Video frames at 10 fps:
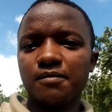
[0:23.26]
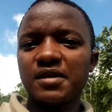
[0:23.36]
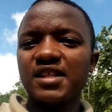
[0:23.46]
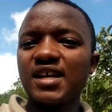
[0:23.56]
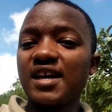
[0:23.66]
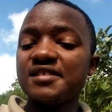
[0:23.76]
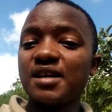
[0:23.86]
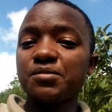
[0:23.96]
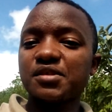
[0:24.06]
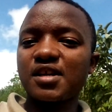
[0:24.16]
But then guys,
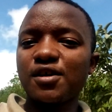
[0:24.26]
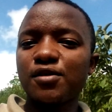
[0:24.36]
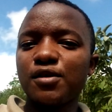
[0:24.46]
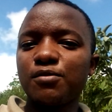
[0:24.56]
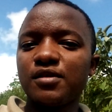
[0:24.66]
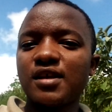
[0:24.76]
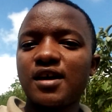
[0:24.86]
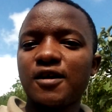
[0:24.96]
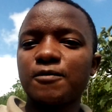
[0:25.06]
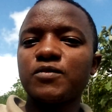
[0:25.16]
I'm struggling with
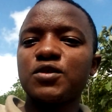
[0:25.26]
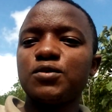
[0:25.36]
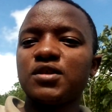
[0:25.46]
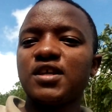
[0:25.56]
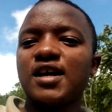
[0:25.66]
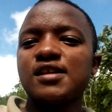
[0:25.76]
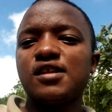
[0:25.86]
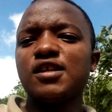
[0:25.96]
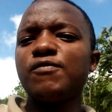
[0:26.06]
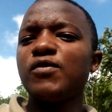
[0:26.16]
shooting
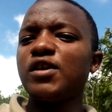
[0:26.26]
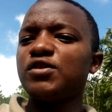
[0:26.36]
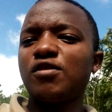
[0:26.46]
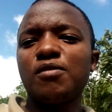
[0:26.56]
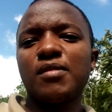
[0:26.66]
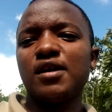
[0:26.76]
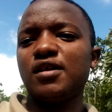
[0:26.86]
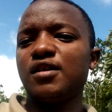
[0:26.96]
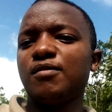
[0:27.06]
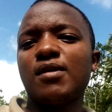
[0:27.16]
gadget. If you enjoy
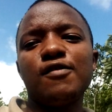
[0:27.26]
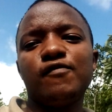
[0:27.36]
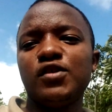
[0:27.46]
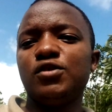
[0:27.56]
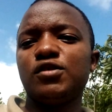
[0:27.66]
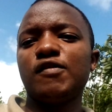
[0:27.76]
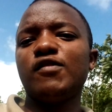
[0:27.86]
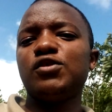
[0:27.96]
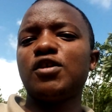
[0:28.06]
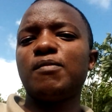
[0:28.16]
my videos, if you
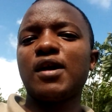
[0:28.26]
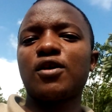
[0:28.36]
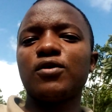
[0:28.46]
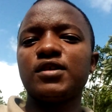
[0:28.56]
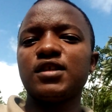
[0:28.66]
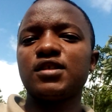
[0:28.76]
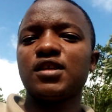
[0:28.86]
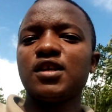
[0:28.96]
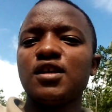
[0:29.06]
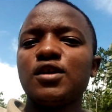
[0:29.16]
enjoy my content,
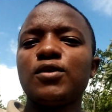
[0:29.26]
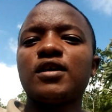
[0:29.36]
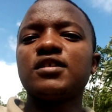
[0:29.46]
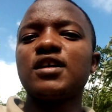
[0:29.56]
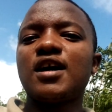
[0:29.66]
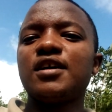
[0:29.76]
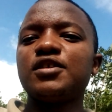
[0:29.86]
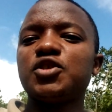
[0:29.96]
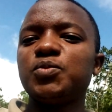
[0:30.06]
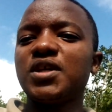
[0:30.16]
you can
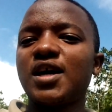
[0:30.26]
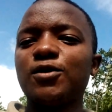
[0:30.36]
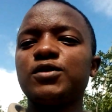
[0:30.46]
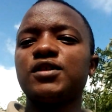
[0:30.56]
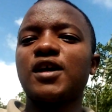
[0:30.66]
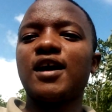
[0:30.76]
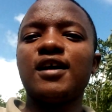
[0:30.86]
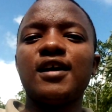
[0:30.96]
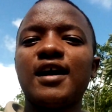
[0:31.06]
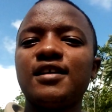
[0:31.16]
reach me out.
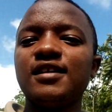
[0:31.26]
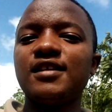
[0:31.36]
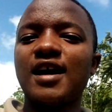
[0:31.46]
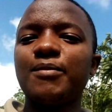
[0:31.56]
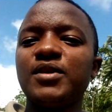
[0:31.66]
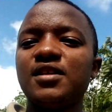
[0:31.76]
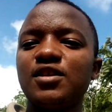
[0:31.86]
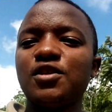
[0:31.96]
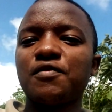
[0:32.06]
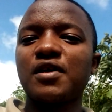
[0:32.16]
I'm in
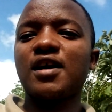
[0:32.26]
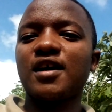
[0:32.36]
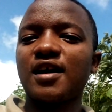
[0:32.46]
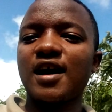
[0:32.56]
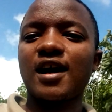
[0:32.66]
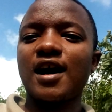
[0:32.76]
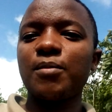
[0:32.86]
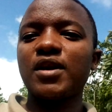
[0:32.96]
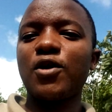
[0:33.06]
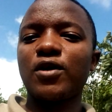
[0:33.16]
need of a
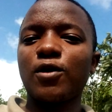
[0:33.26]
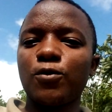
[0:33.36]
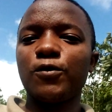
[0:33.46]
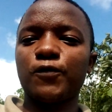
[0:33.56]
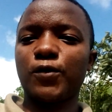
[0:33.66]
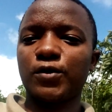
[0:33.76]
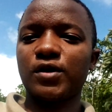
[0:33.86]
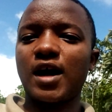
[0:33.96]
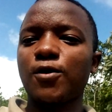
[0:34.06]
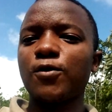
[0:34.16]
camera or a good phone
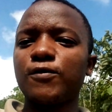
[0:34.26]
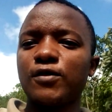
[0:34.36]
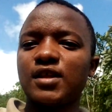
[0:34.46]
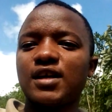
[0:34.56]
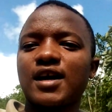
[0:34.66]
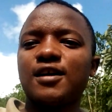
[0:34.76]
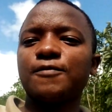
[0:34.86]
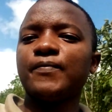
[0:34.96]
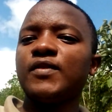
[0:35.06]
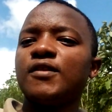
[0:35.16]
that
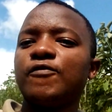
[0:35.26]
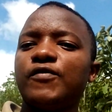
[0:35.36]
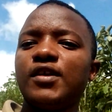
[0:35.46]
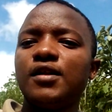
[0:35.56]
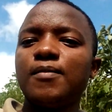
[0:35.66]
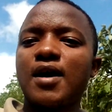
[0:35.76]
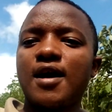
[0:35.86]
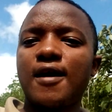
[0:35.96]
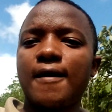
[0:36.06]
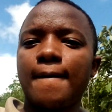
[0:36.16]
can film
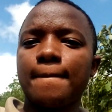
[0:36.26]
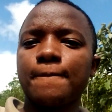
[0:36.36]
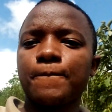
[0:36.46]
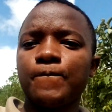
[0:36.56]
a